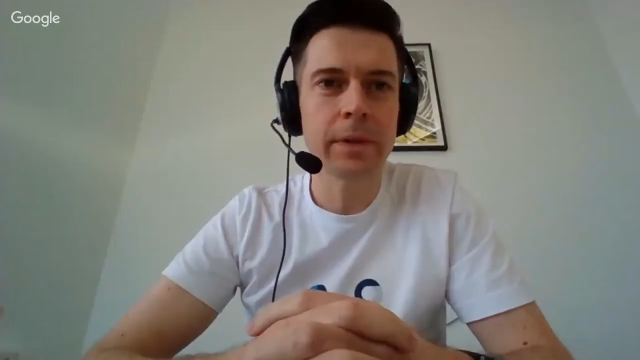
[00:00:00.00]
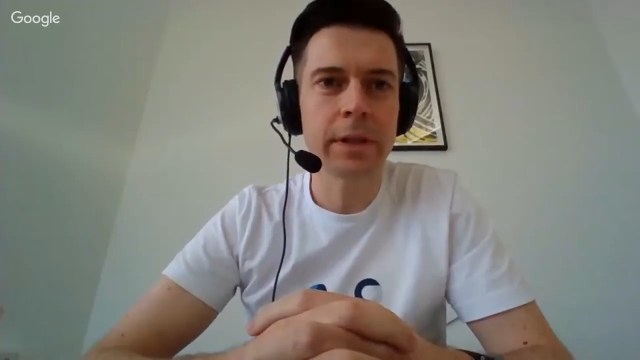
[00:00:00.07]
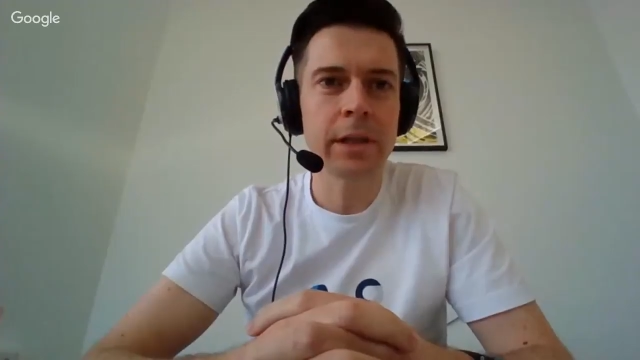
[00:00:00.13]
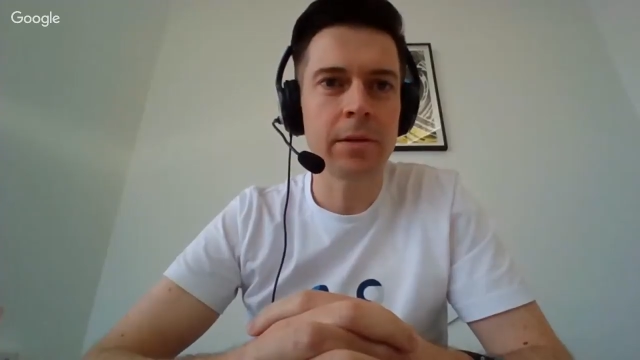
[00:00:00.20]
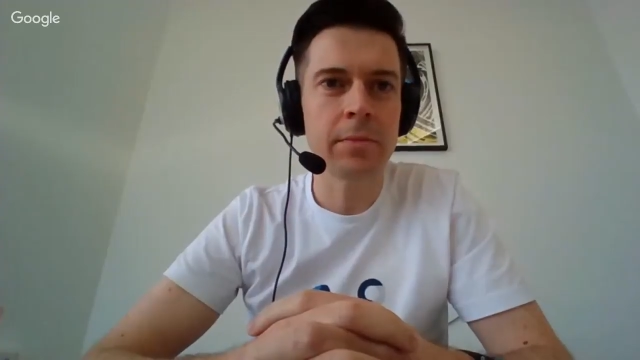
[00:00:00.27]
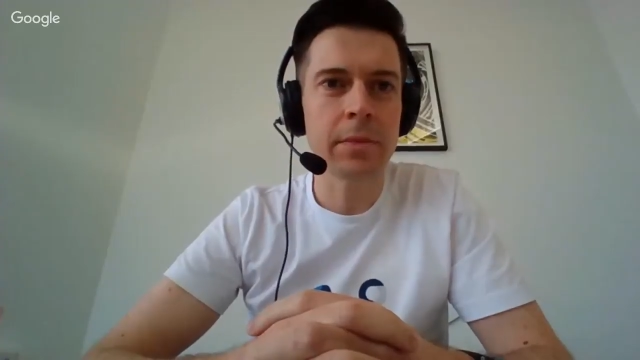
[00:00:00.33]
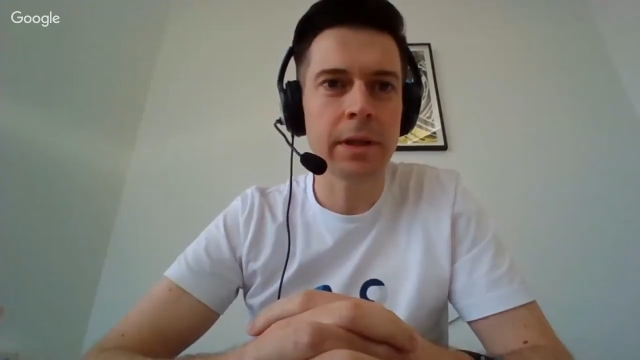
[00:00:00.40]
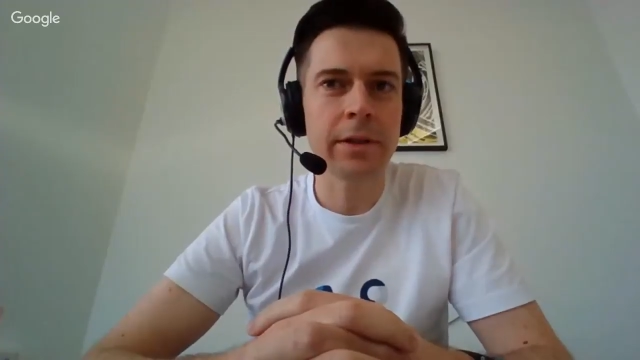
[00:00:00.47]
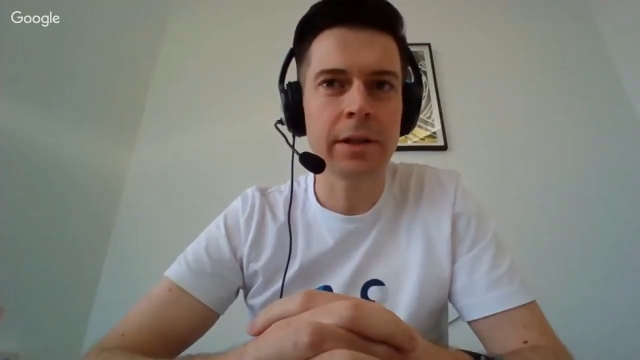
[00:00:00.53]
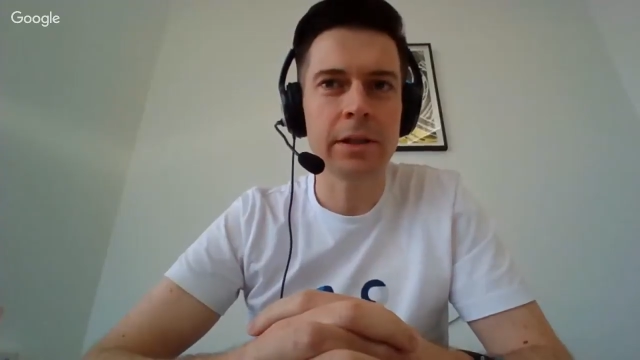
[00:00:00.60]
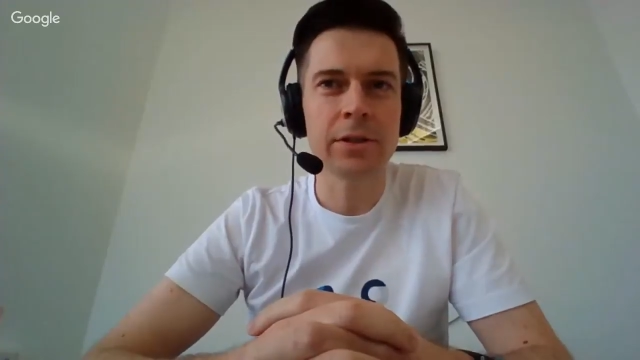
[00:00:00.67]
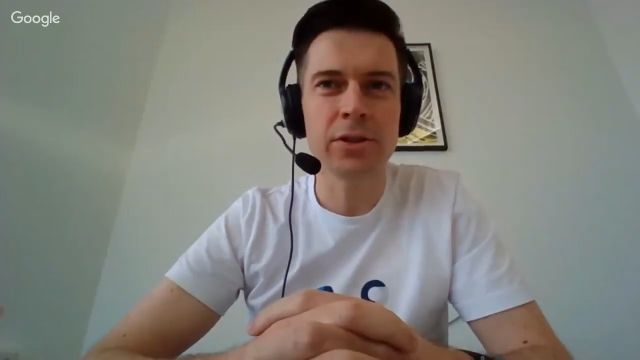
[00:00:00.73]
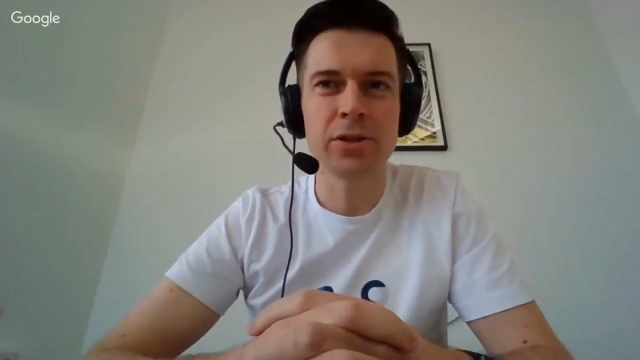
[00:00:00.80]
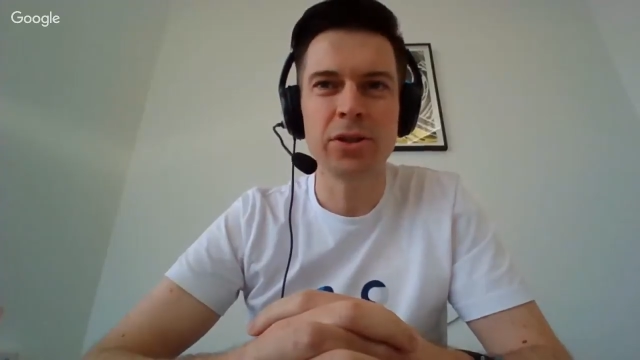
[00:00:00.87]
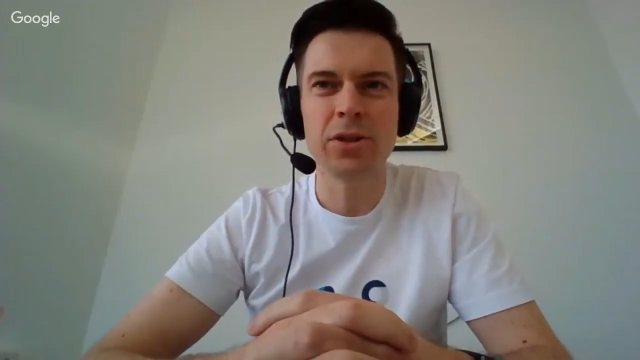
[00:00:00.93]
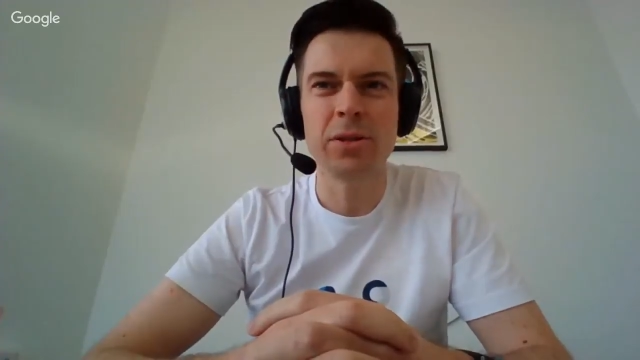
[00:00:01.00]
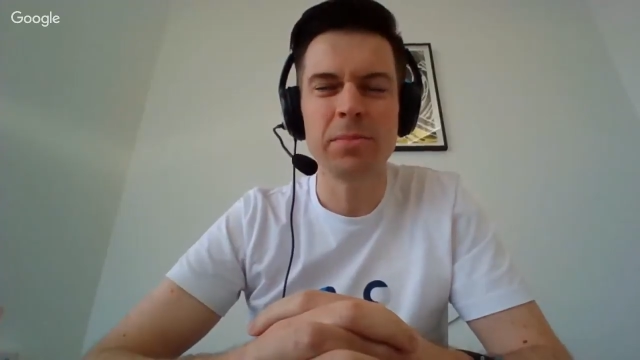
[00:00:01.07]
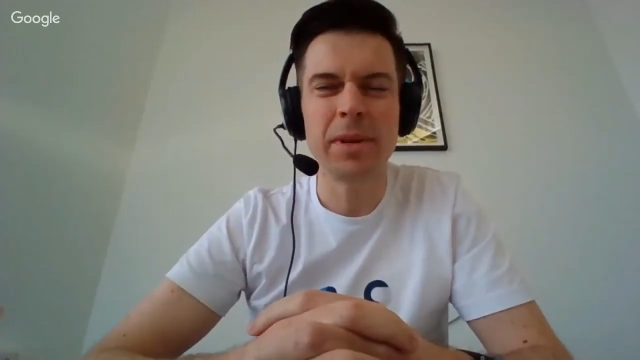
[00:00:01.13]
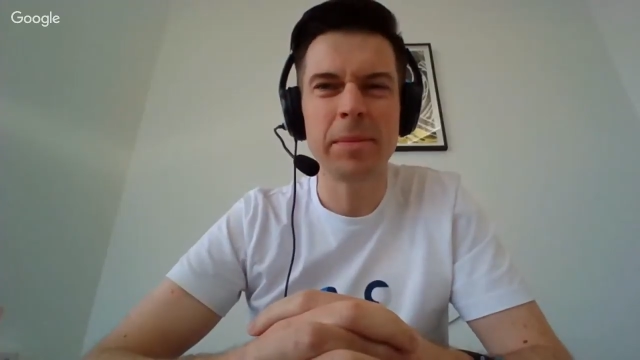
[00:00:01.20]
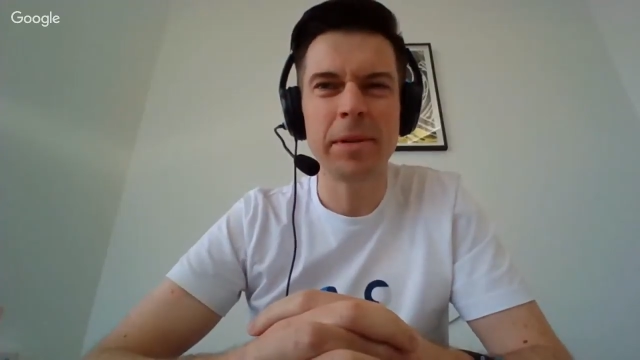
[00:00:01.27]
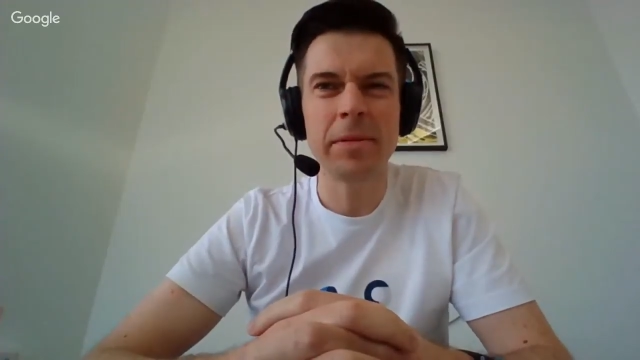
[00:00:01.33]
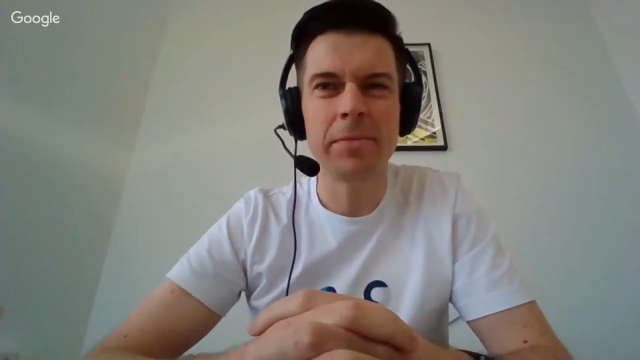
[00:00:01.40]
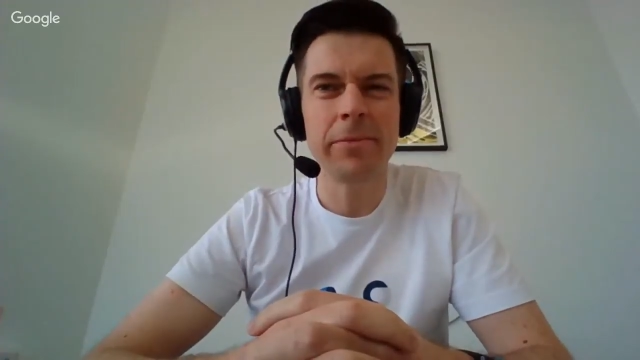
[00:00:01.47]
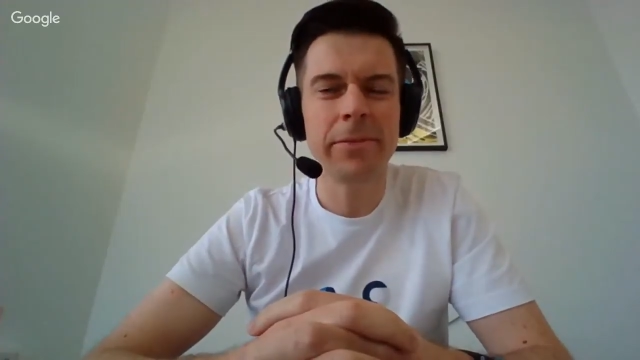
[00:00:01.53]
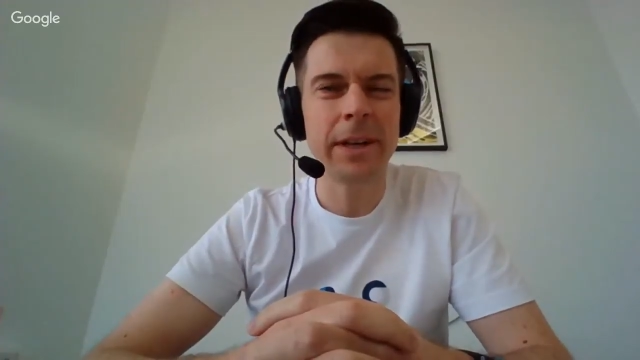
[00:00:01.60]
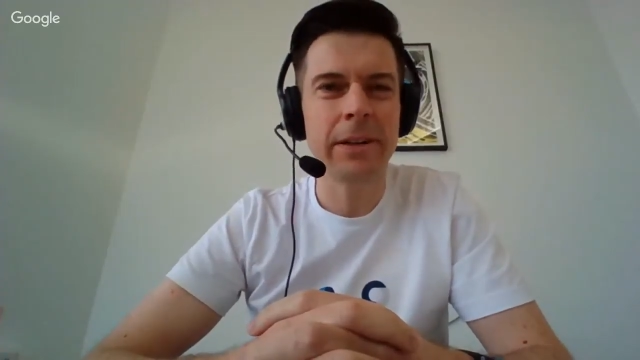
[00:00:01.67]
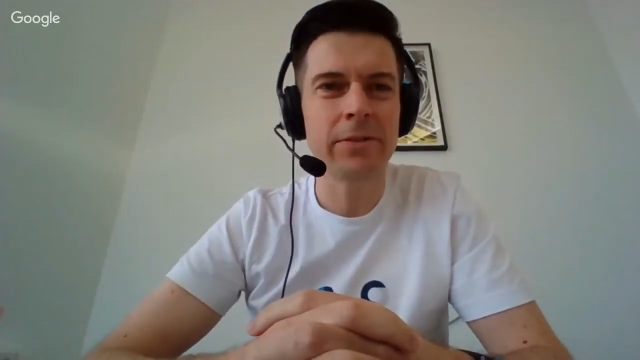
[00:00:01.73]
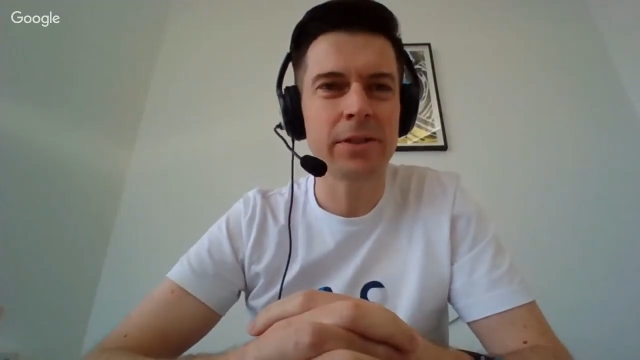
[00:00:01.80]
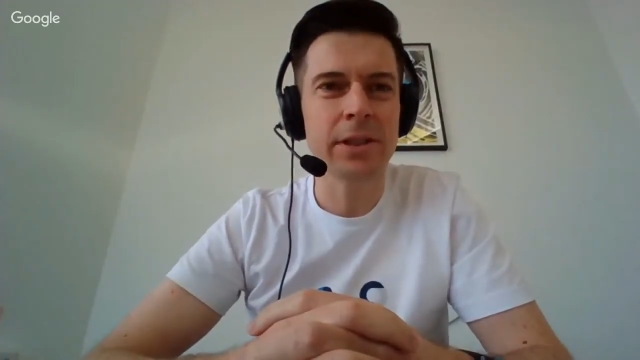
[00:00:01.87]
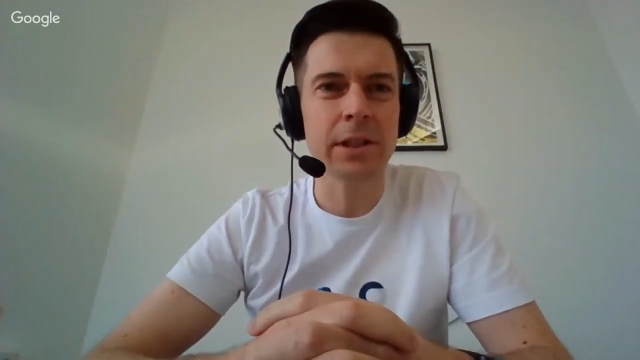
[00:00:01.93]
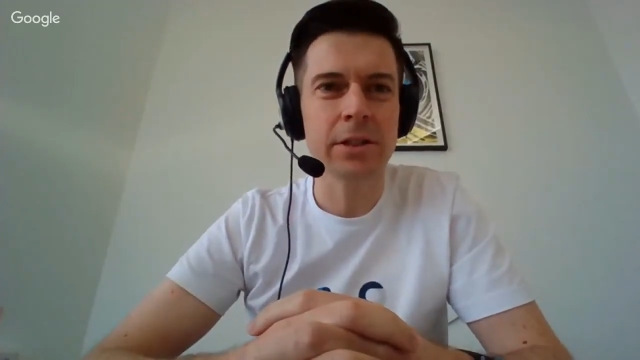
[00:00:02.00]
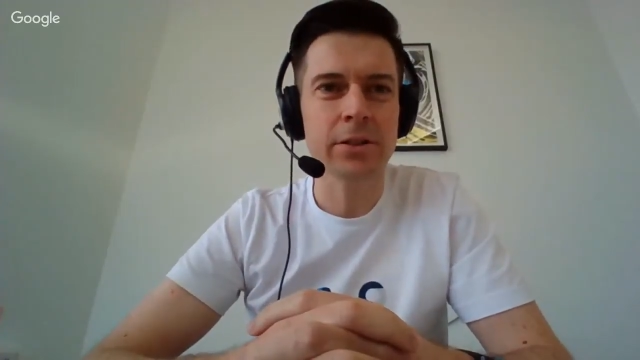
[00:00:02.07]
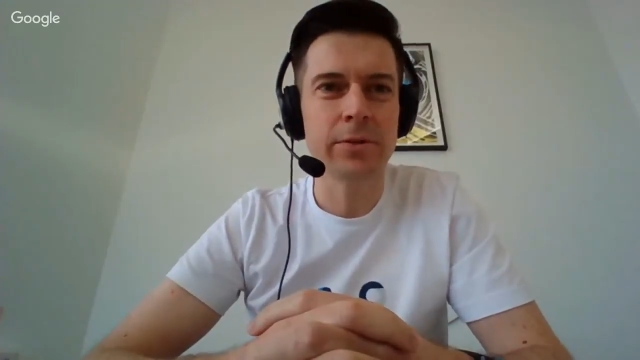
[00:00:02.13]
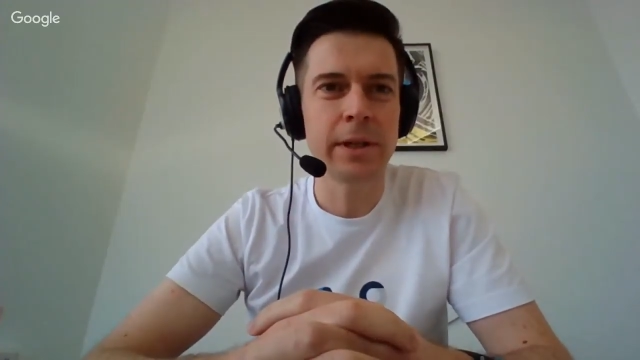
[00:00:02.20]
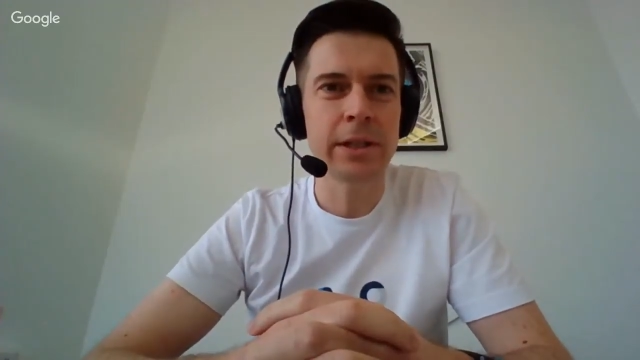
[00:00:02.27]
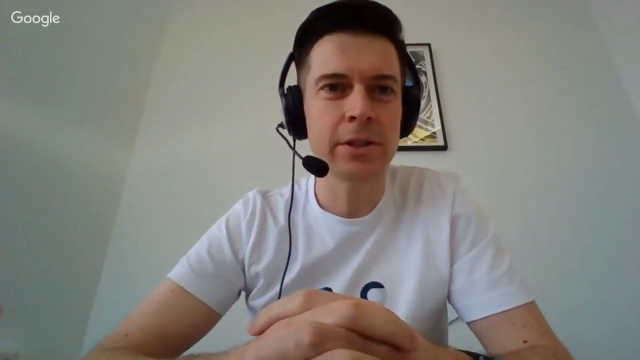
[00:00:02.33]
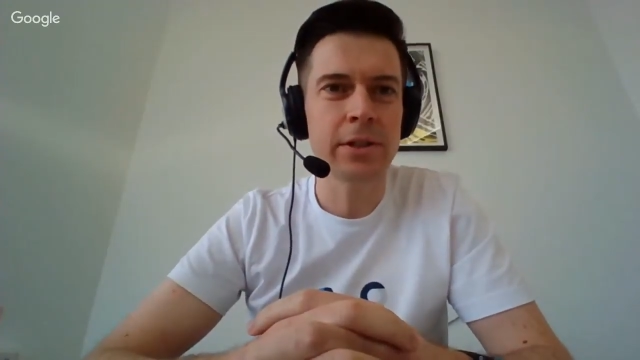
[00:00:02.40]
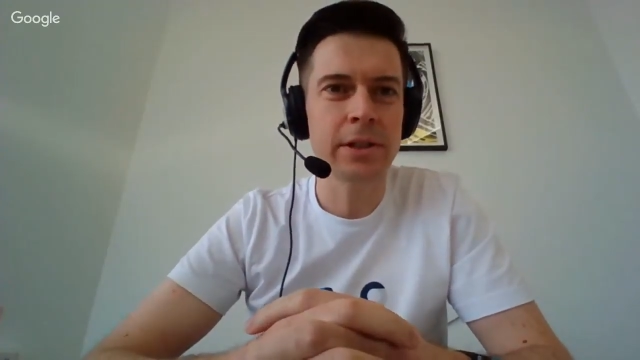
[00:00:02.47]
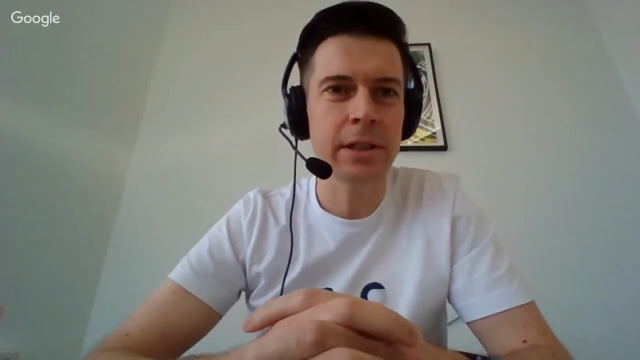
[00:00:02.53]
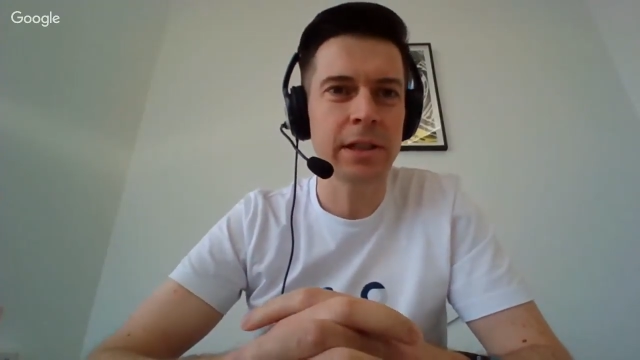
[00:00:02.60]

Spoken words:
I think it's got maybe 5 or 6 questions.